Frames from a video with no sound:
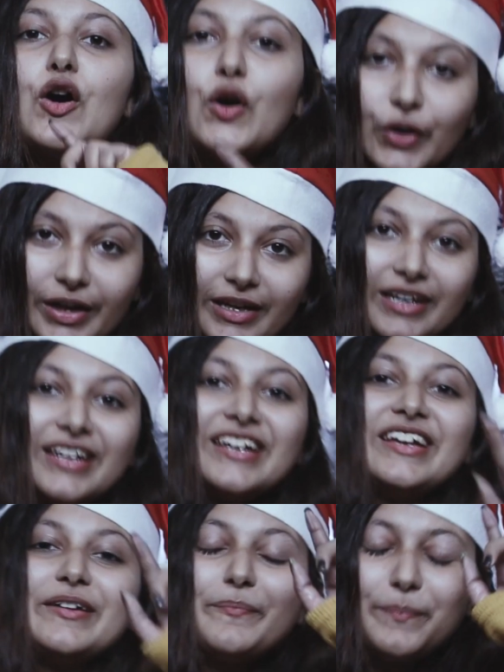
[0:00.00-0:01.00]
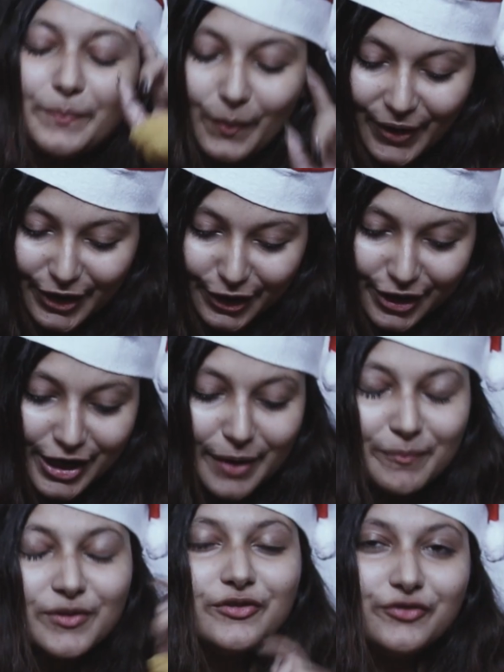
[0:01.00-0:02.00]
Okay, point
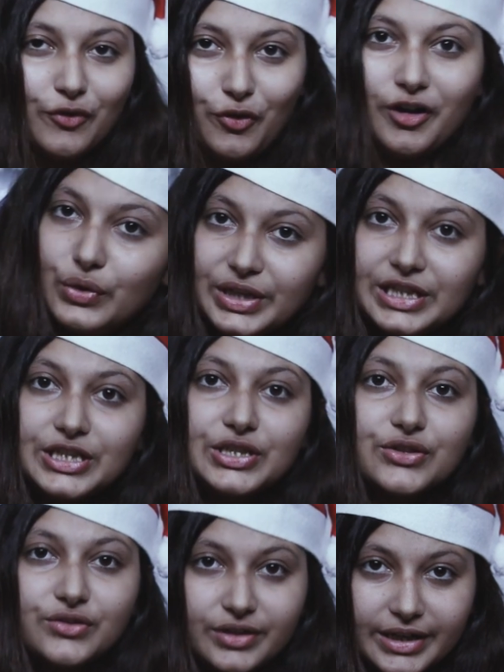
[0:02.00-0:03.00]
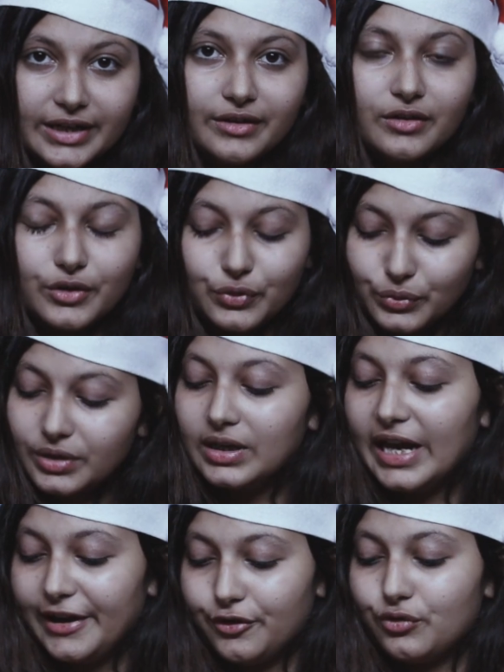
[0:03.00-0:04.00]
number 4, going straight to the
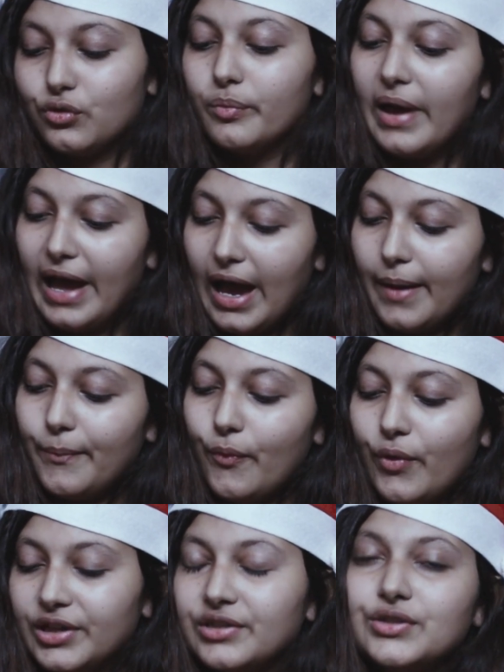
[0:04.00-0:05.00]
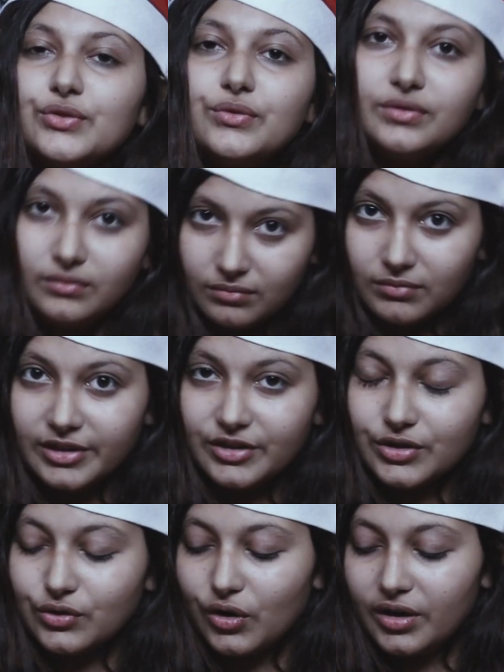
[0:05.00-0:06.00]
Lightroom app. Once you
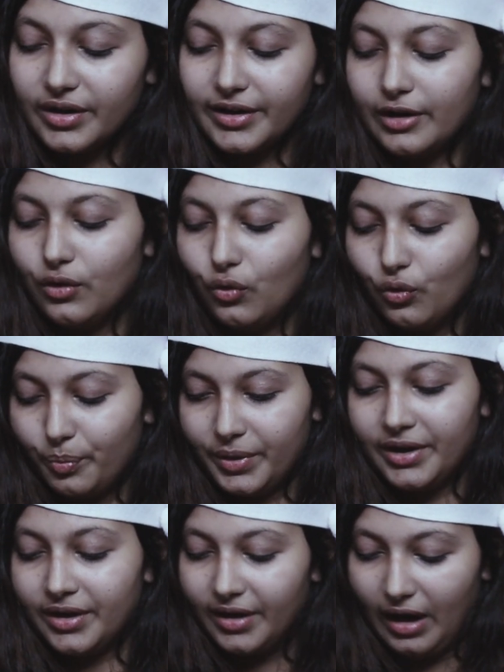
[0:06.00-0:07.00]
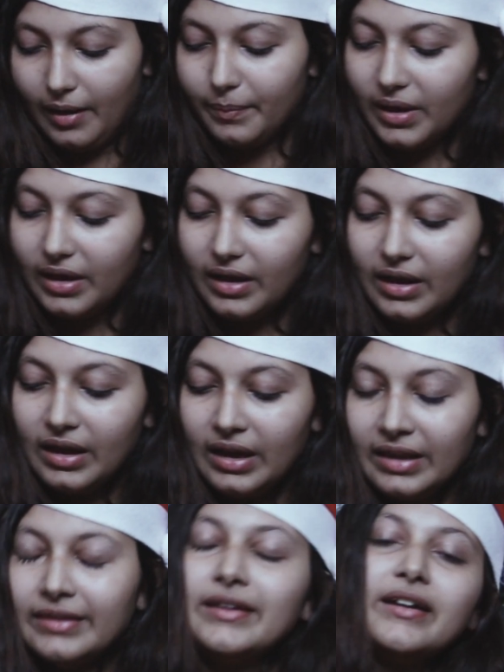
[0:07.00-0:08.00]
install it and open it up,
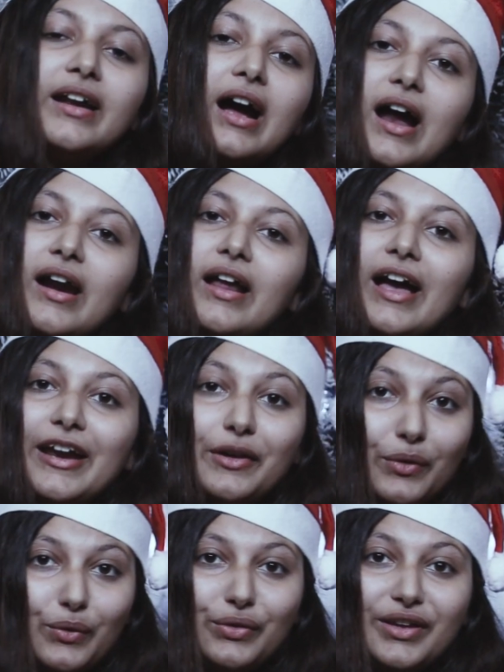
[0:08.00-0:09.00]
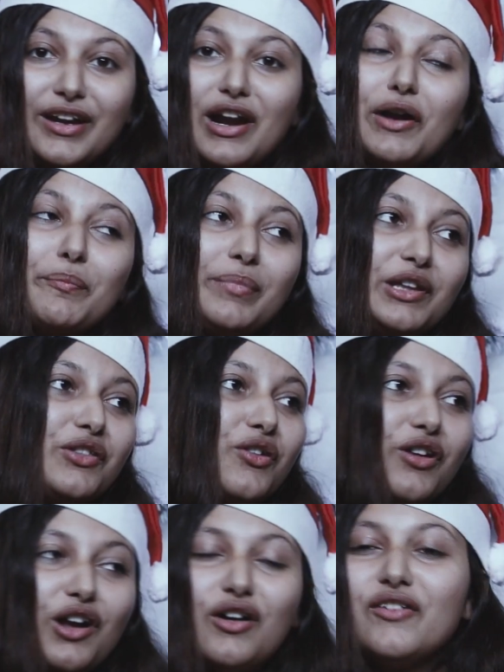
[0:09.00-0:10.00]
there are a
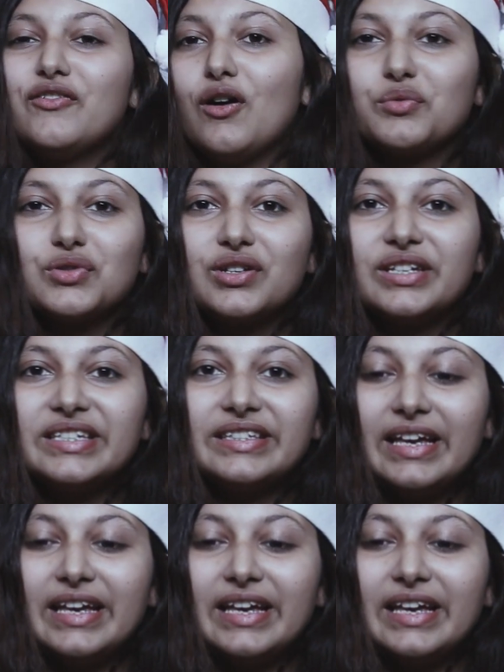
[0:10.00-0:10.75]
plethora of options.